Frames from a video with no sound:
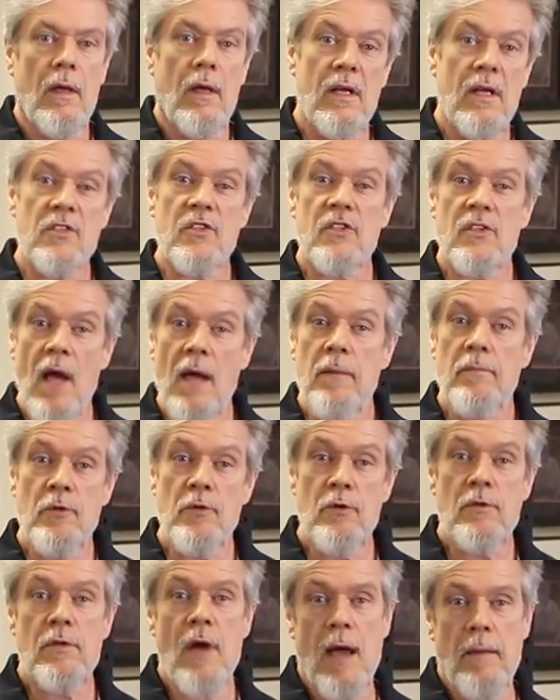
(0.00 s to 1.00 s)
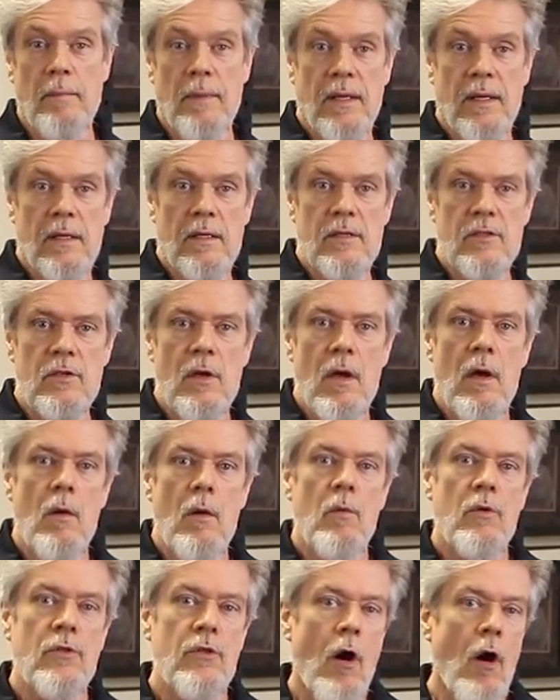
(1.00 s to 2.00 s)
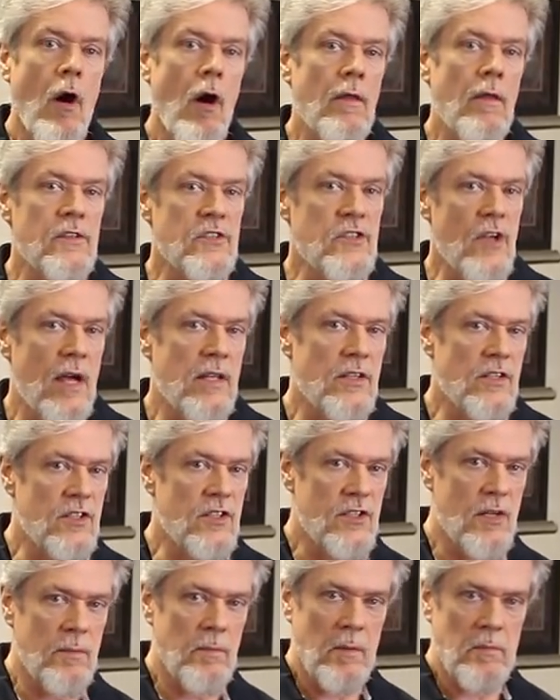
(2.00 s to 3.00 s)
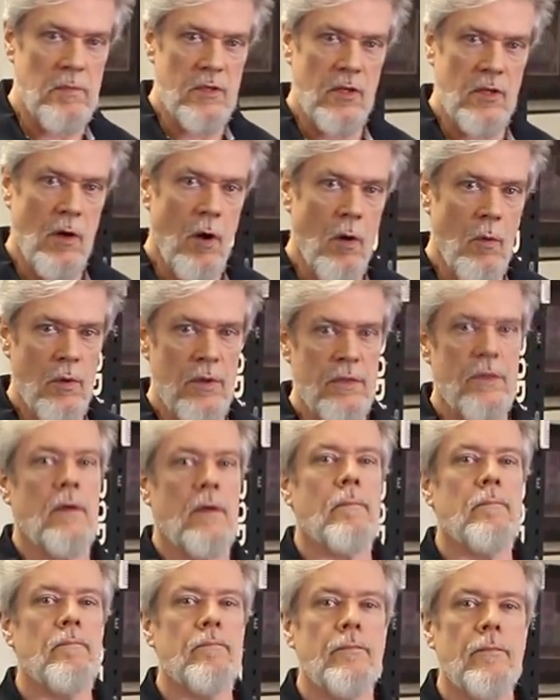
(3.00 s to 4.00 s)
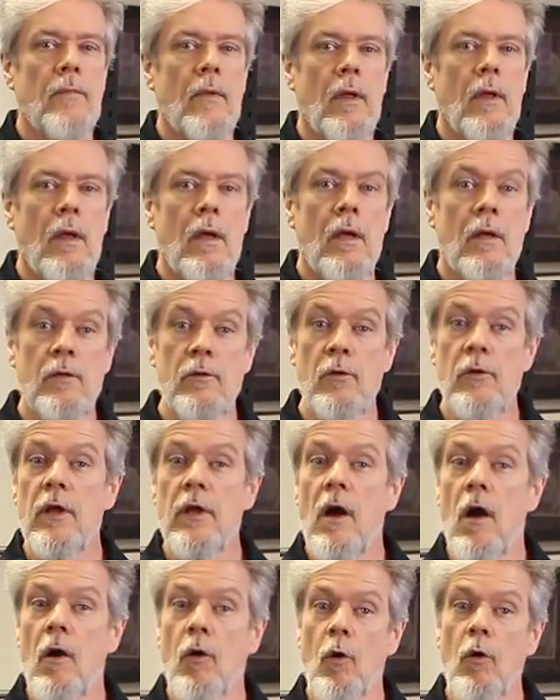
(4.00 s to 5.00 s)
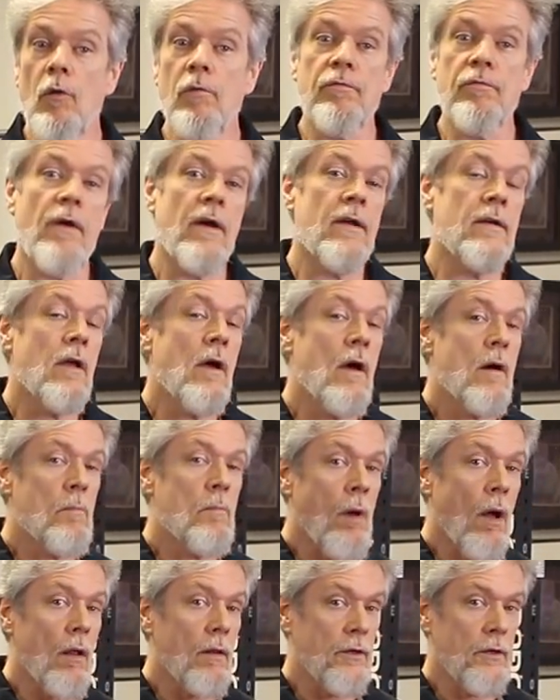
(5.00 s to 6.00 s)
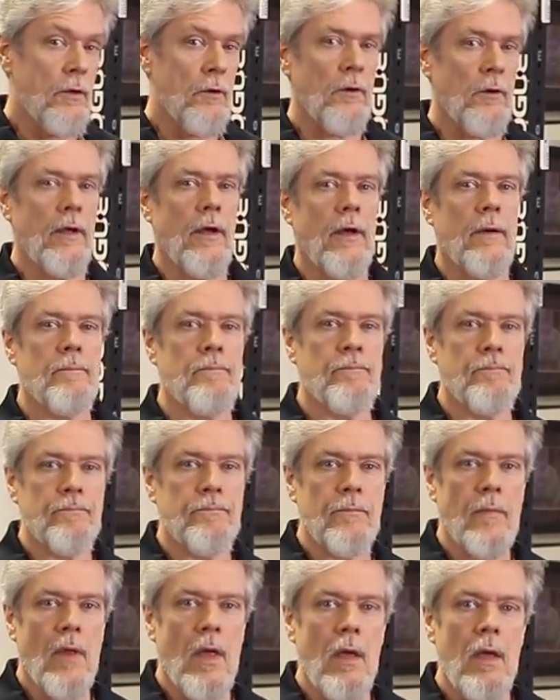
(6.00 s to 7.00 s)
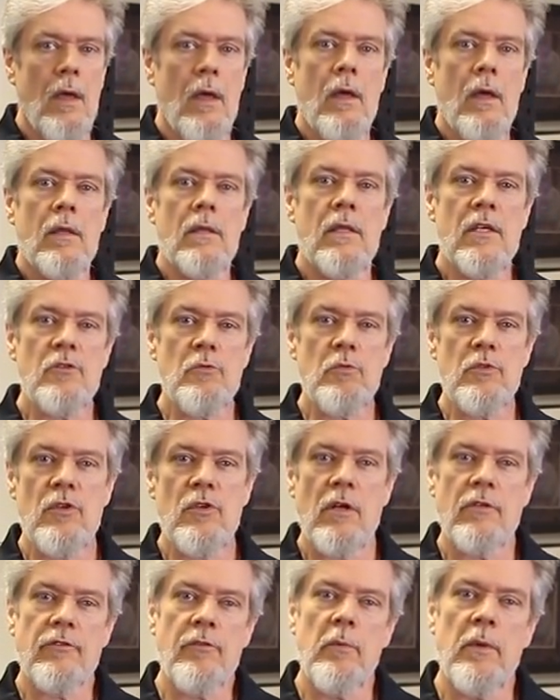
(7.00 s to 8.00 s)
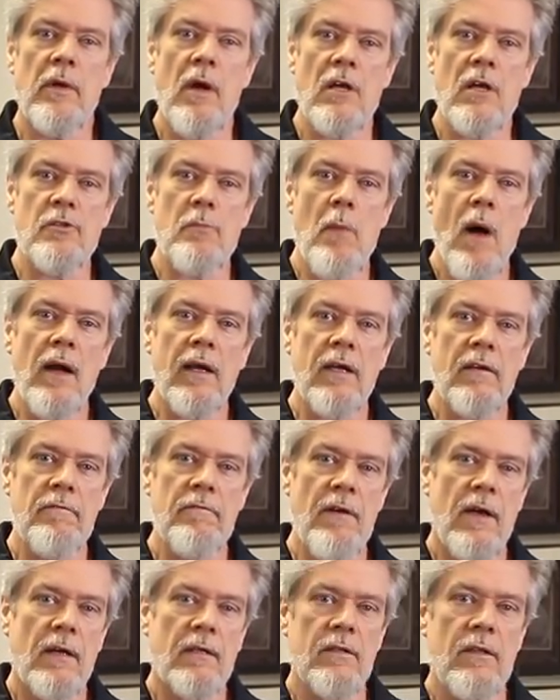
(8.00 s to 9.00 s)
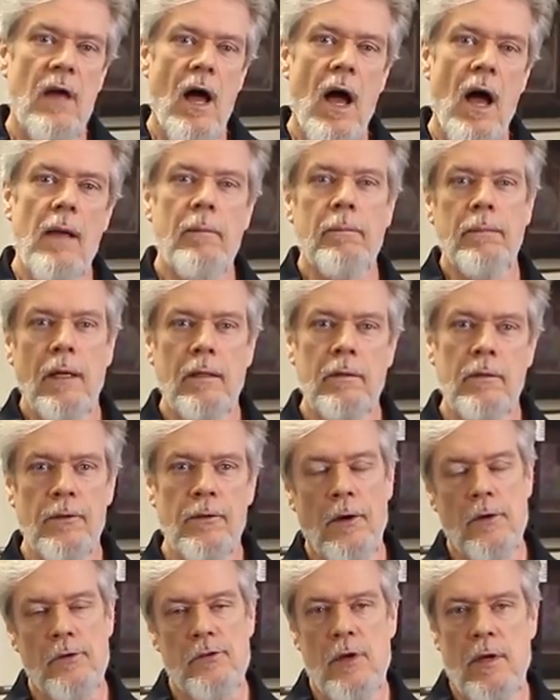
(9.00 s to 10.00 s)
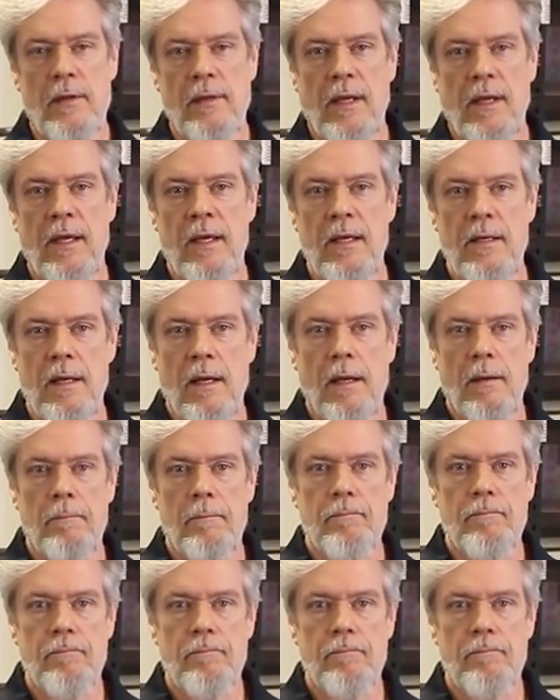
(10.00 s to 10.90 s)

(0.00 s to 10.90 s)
It's type 2 diabetes, with all the signs and symptoms that go with it, including our old friend, polyuria. This results from an osmotic effect of the high blood glucose on the kidney.